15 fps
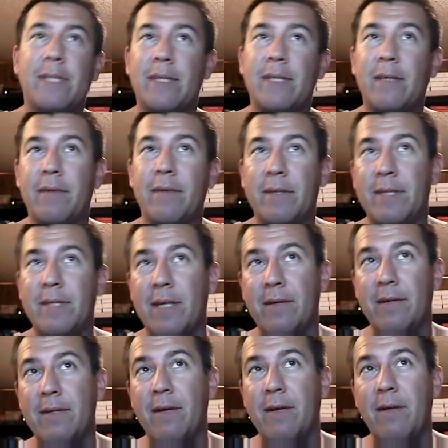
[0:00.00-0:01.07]
Interior
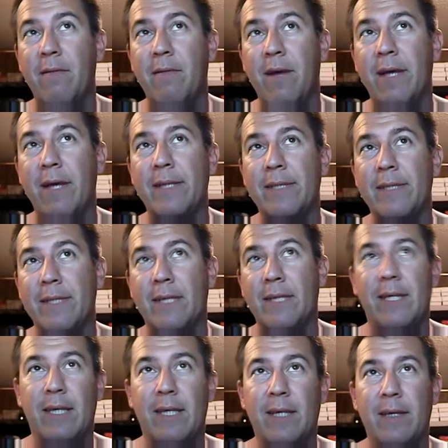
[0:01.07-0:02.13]
Secretary Ryan
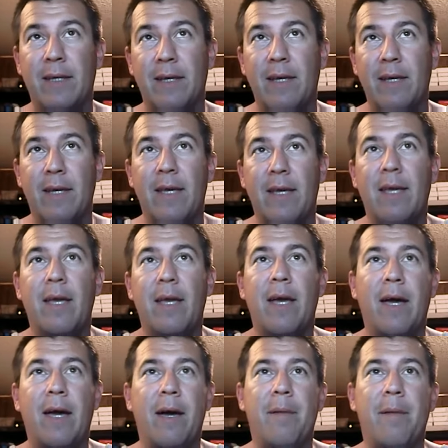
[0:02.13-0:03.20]
Zinke
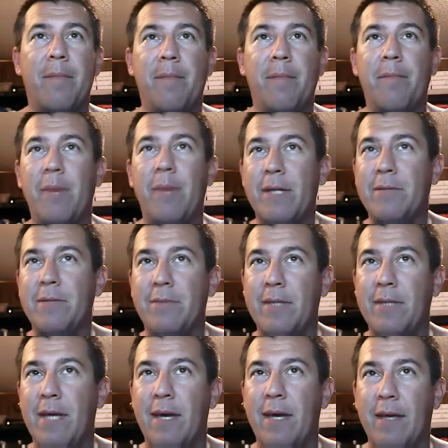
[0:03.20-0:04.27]
must
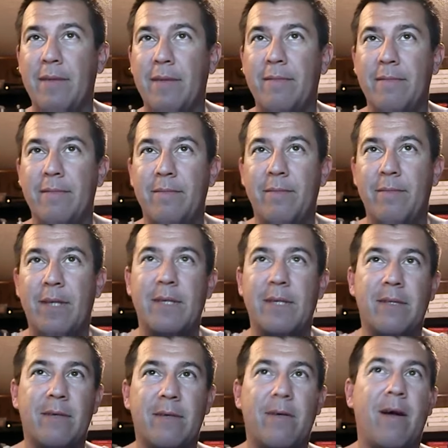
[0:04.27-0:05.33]
resign
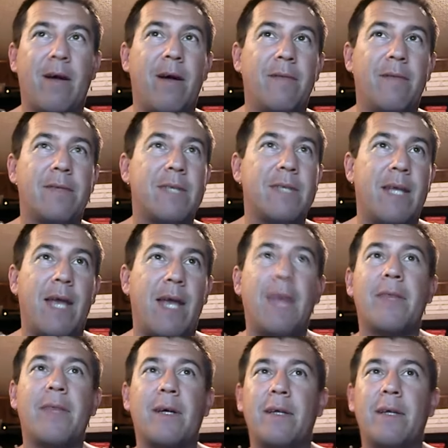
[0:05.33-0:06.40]
because Grijalva said
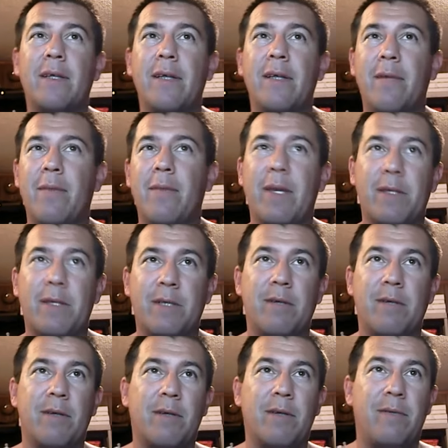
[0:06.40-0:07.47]
ethical and
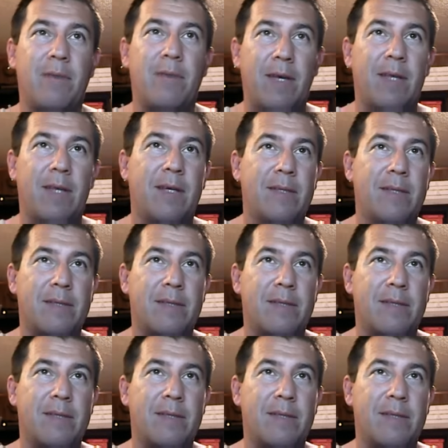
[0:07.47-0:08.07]
managerial failings.